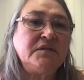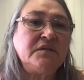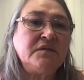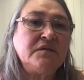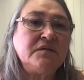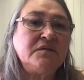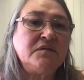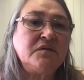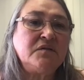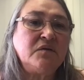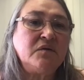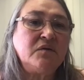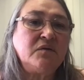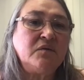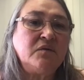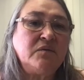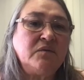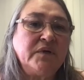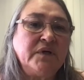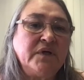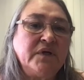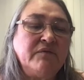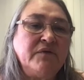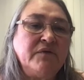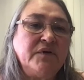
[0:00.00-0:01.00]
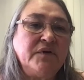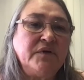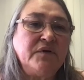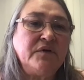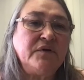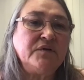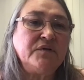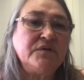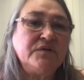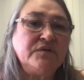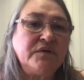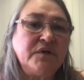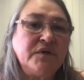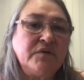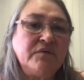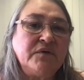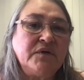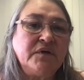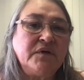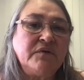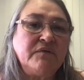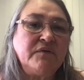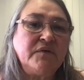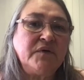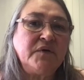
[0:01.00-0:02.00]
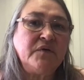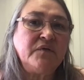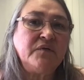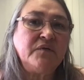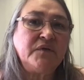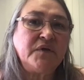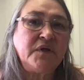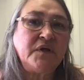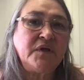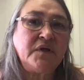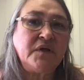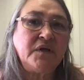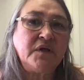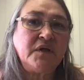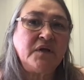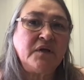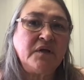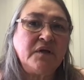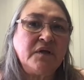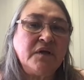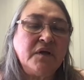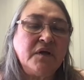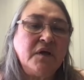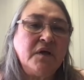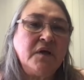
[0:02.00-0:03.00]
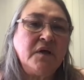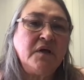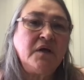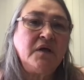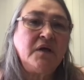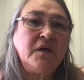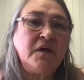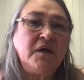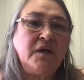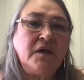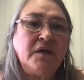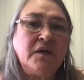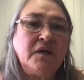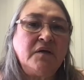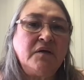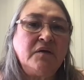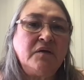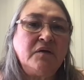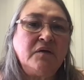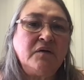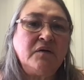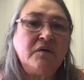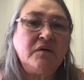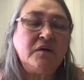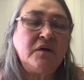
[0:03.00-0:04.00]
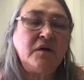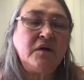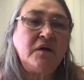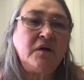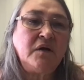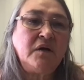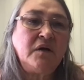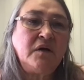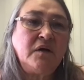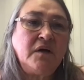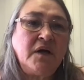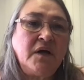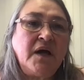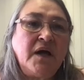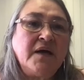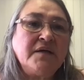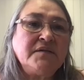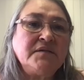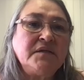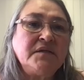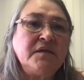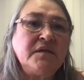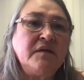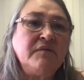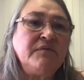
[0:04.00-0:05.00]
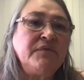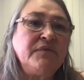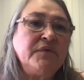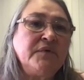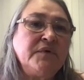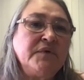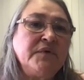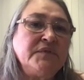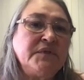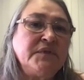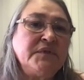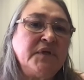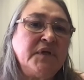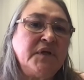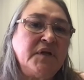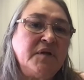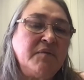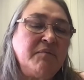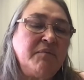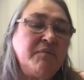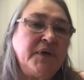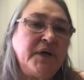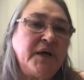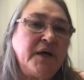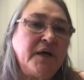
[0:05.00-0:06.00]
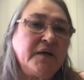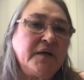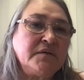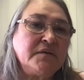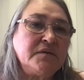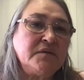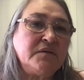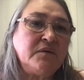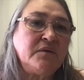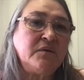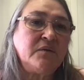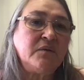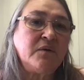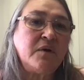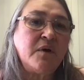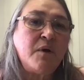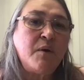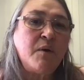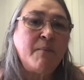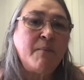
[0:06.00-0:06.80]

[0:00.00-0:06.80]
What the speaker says: And so whatever you're doing, whatever you're thinking, and has an influence and an impact. So